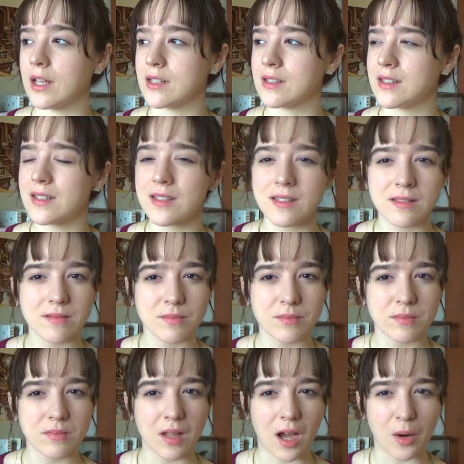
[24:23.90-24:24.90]
is this,
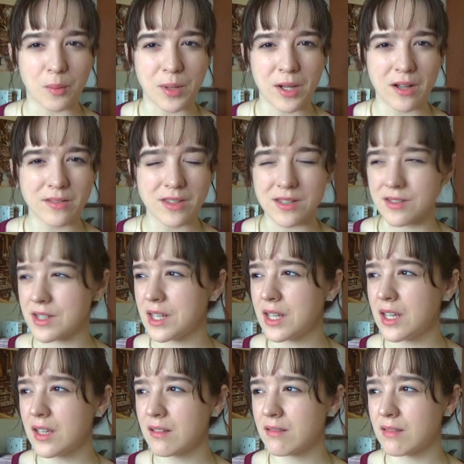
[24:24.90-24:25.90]
are we on the
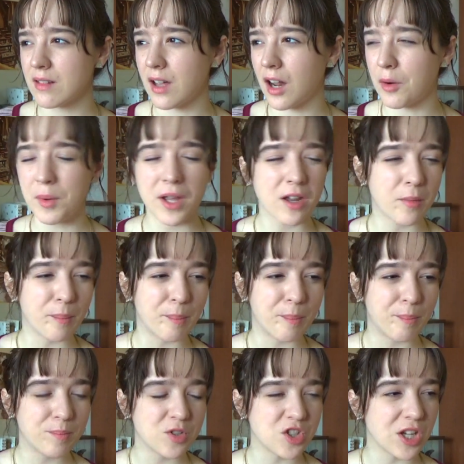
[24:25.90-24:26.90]
sea? Are we on
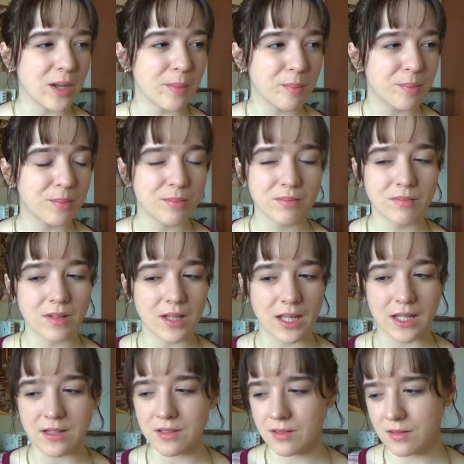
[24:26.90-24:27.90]
a ship?
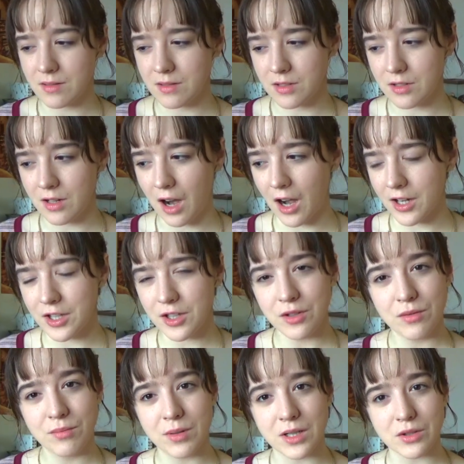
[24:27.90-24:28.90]
Are
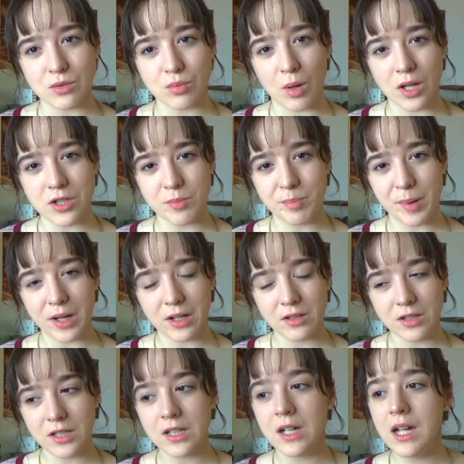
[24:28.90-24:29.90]
you a
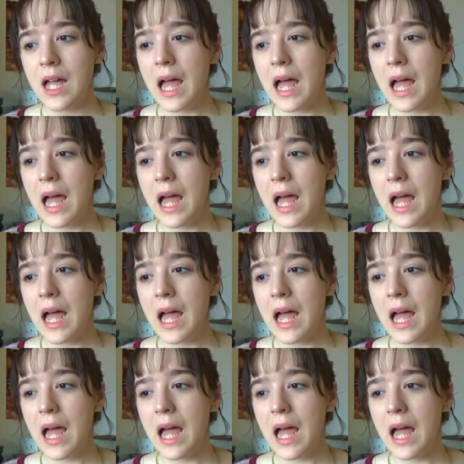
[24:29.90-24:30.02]
swashbuckler?